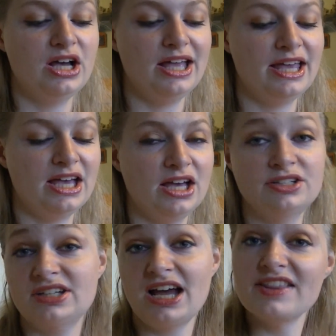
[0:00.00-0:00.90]

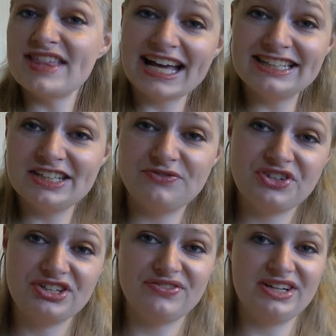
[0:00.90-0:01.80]
And that's it for
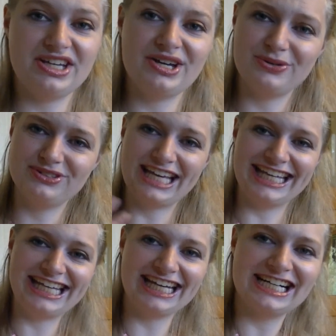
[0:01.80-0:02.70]
this video.
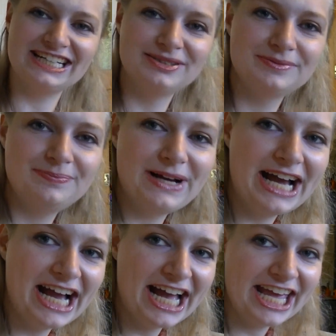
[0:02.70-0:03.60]
Take care.
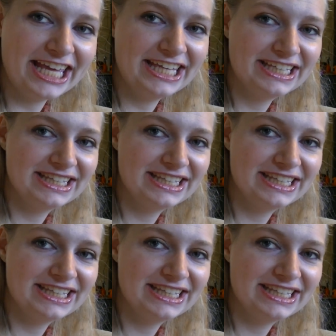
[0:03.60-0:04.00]
Bye.